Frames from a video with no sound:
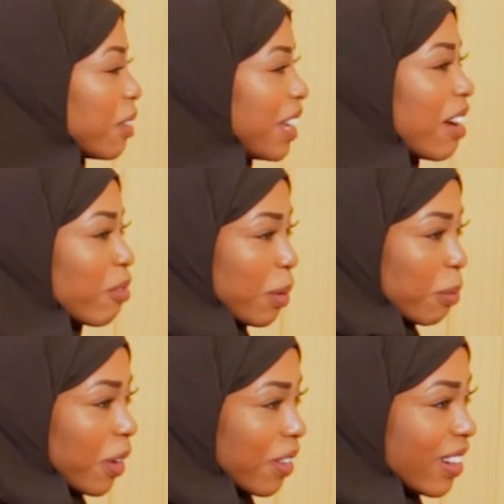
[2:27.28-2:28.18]
only have one
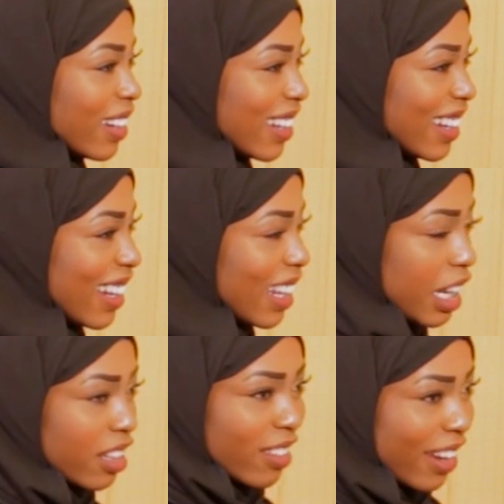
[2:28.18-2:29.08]
brother. And
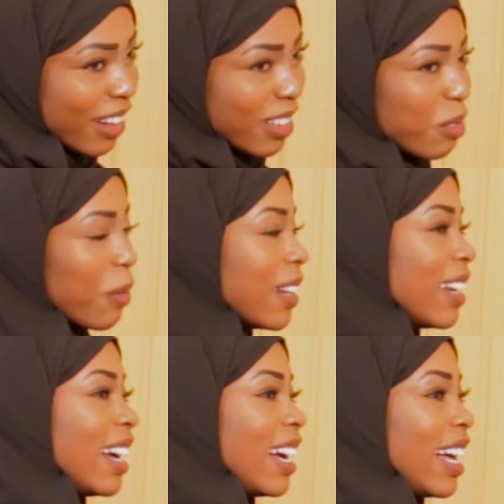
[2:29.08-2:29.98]
he's the youngest one,
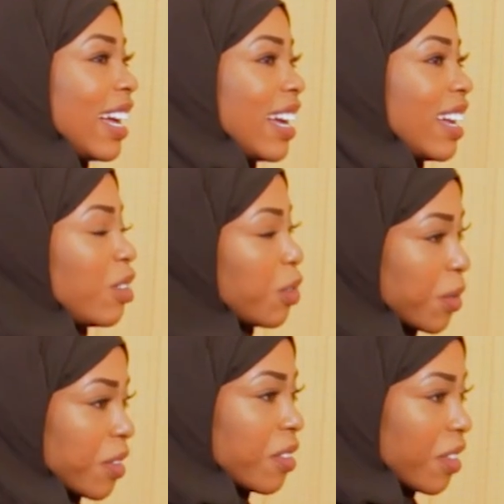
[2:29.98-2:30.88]
and two
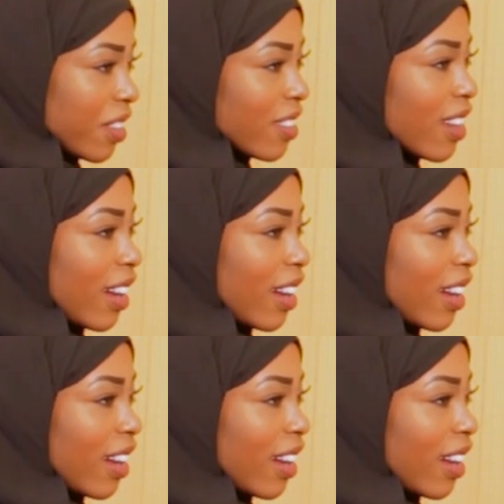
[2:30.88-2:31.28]
sisters.